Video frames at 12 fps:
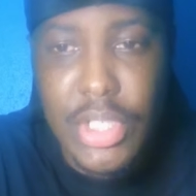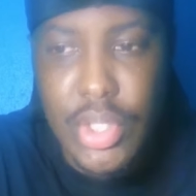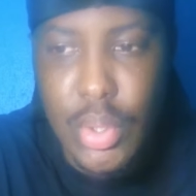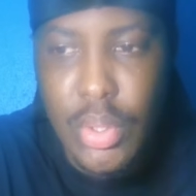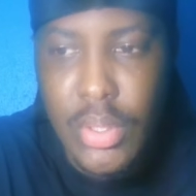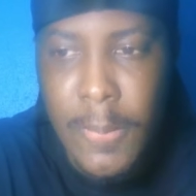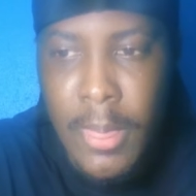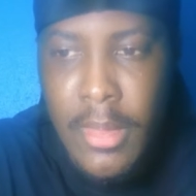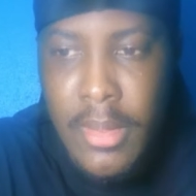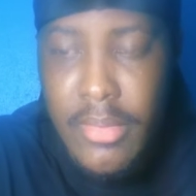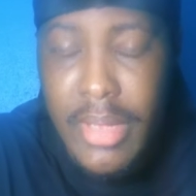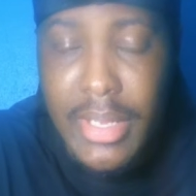It showed
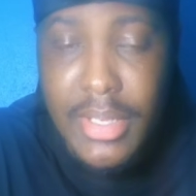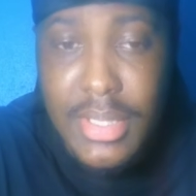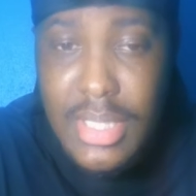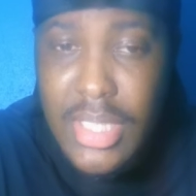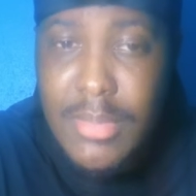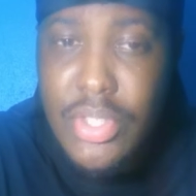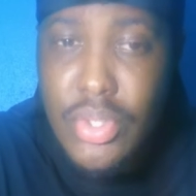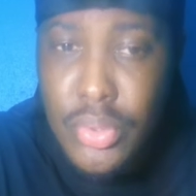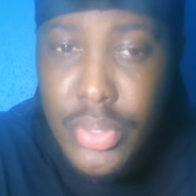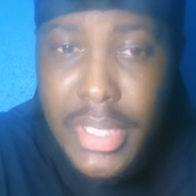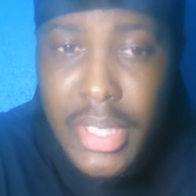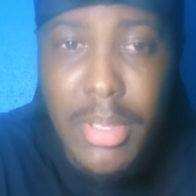that the team is
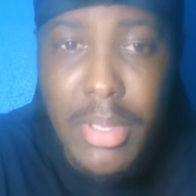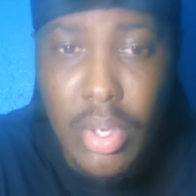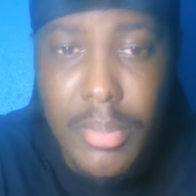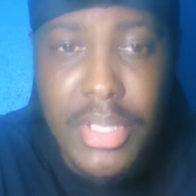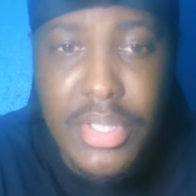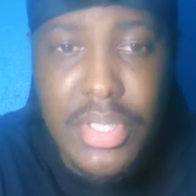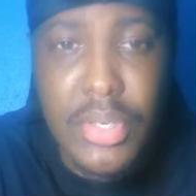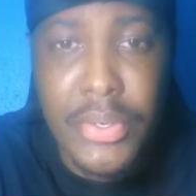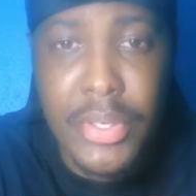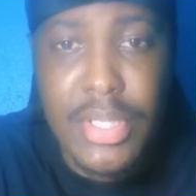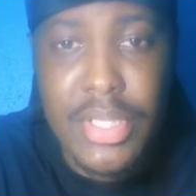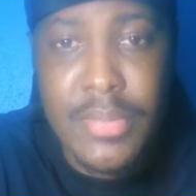really becoming
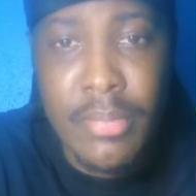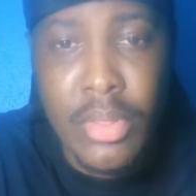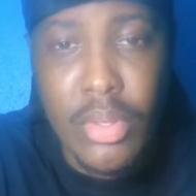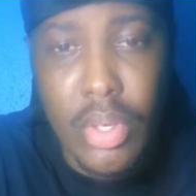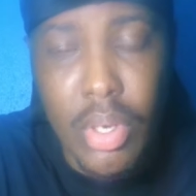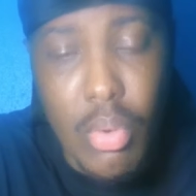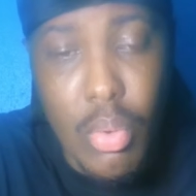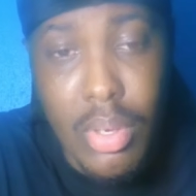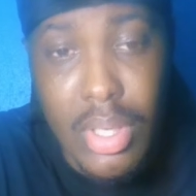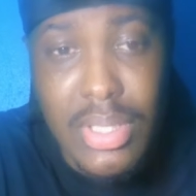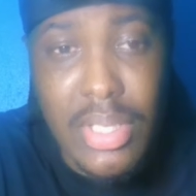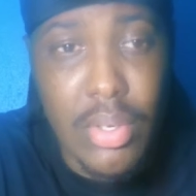serious. There are a
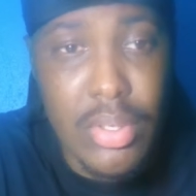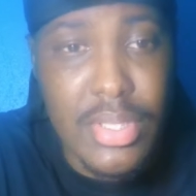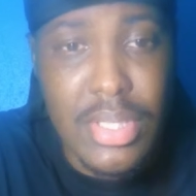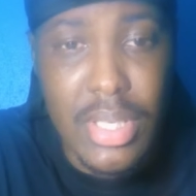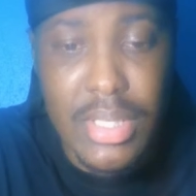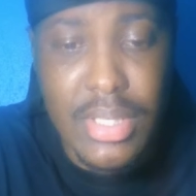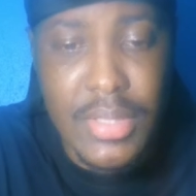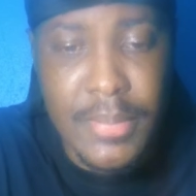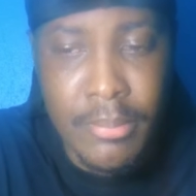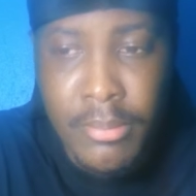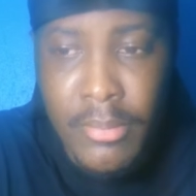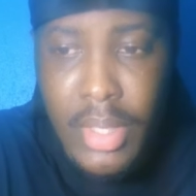whole lot of youngsters
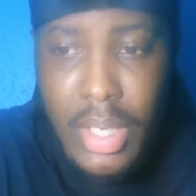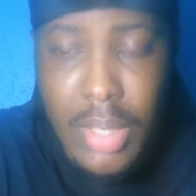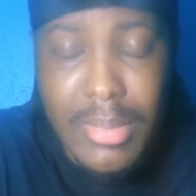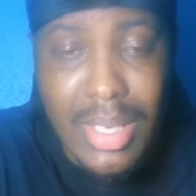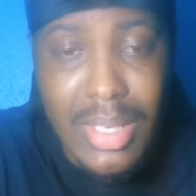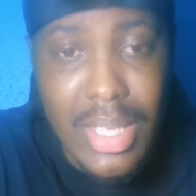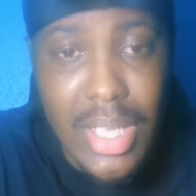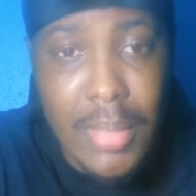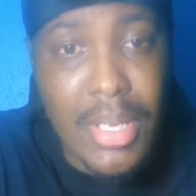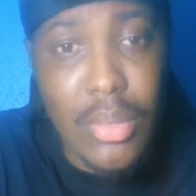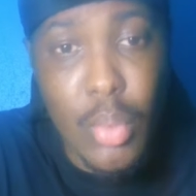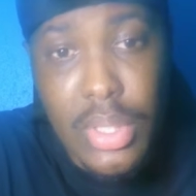that
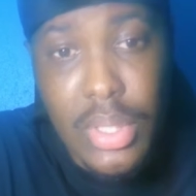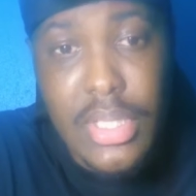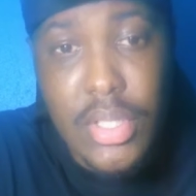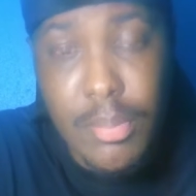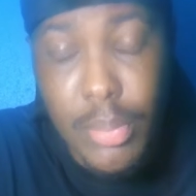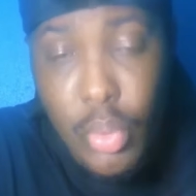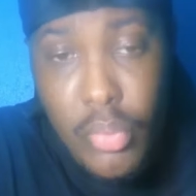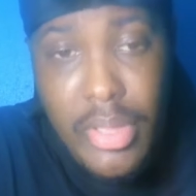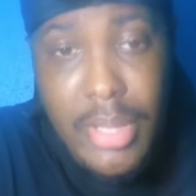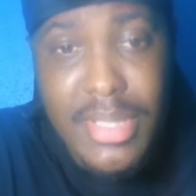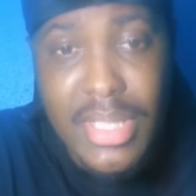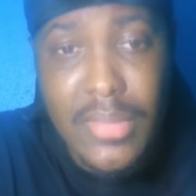came in and wanted to
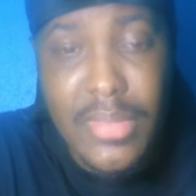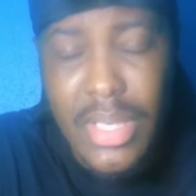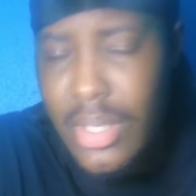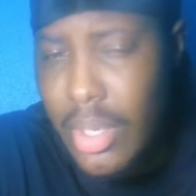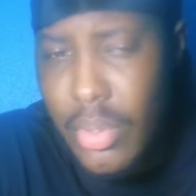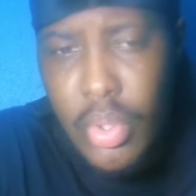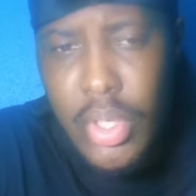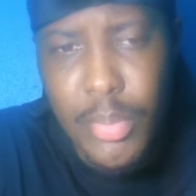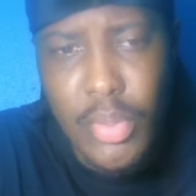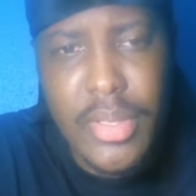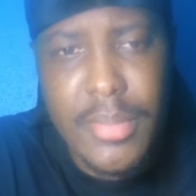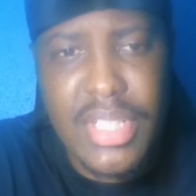prove themselves, and not only
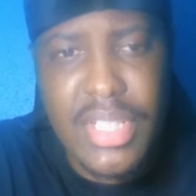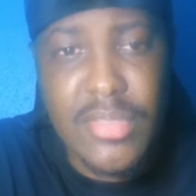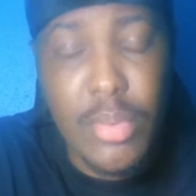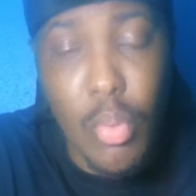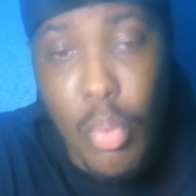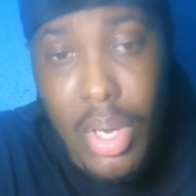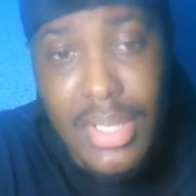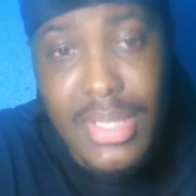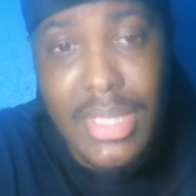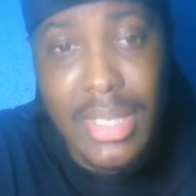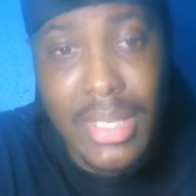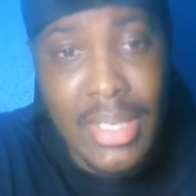prove themselves, but
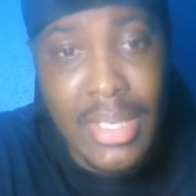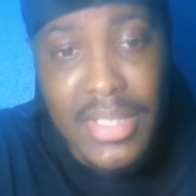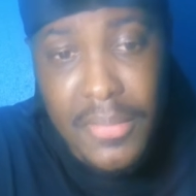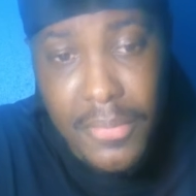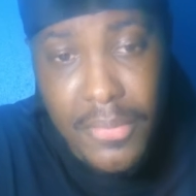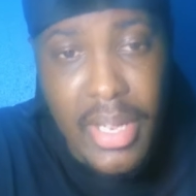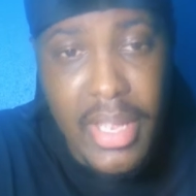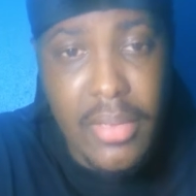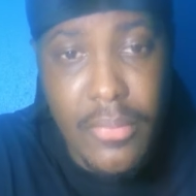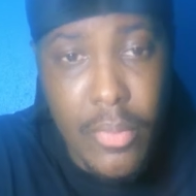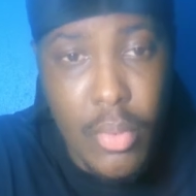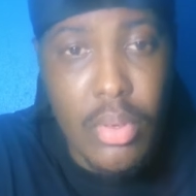wanted to
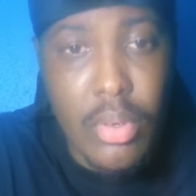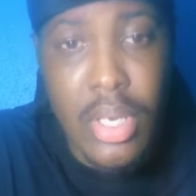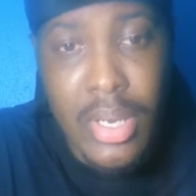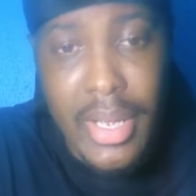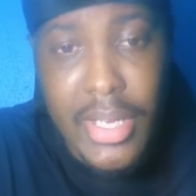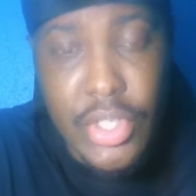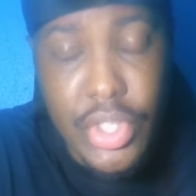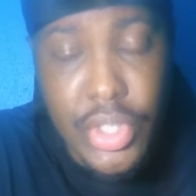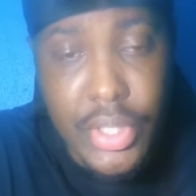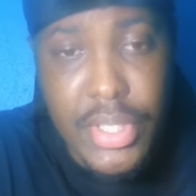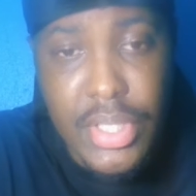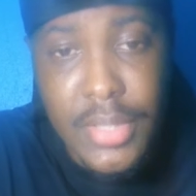fight for a
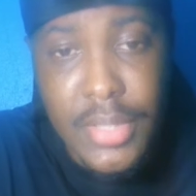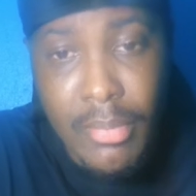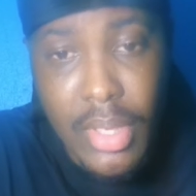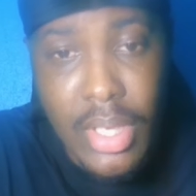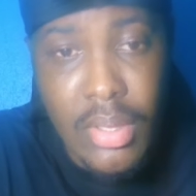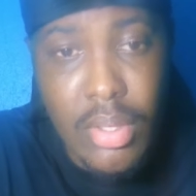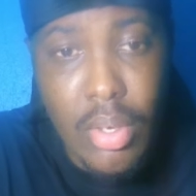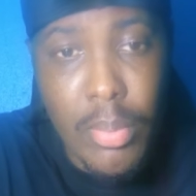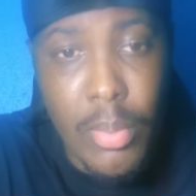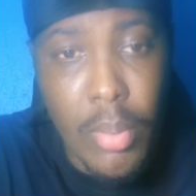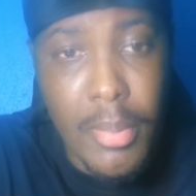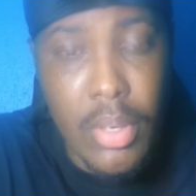jersey in the
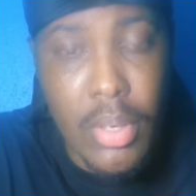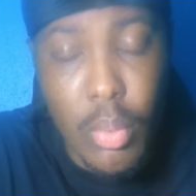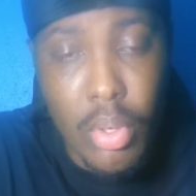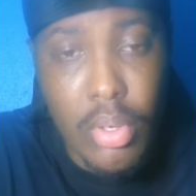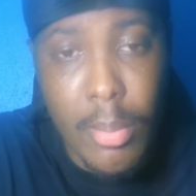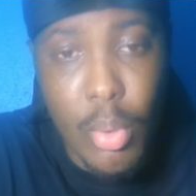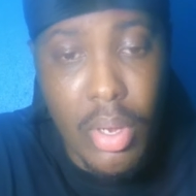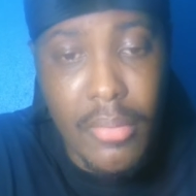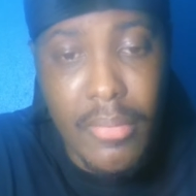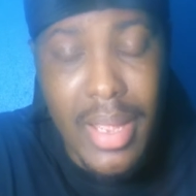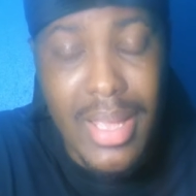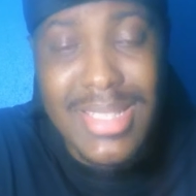upcoming World Cup
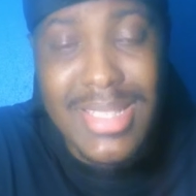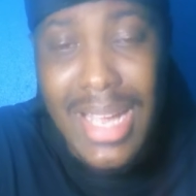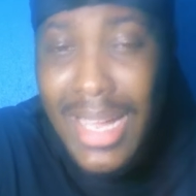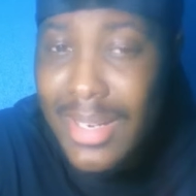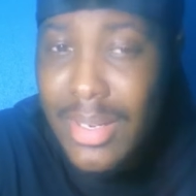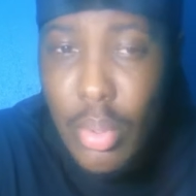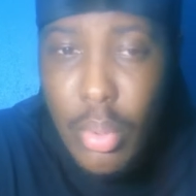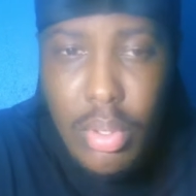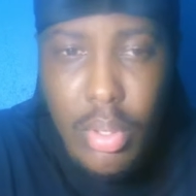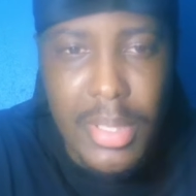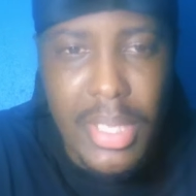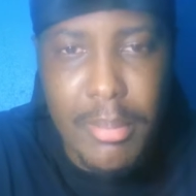qualifiers and the
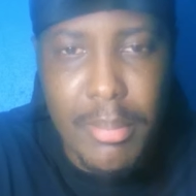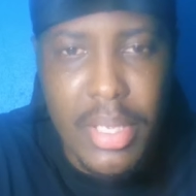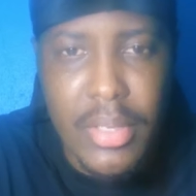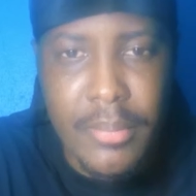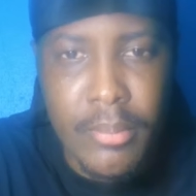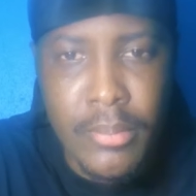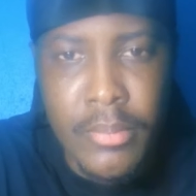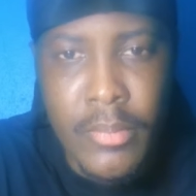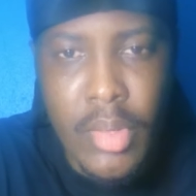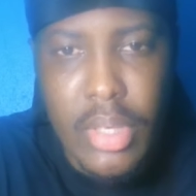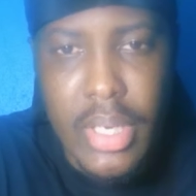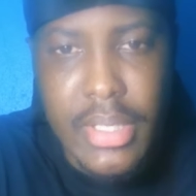Gold Cup campaign,
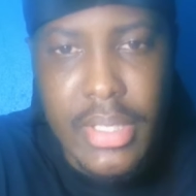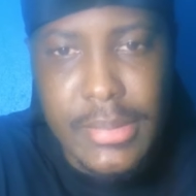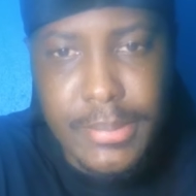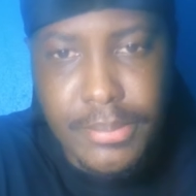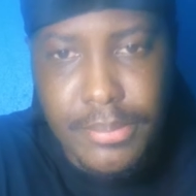right?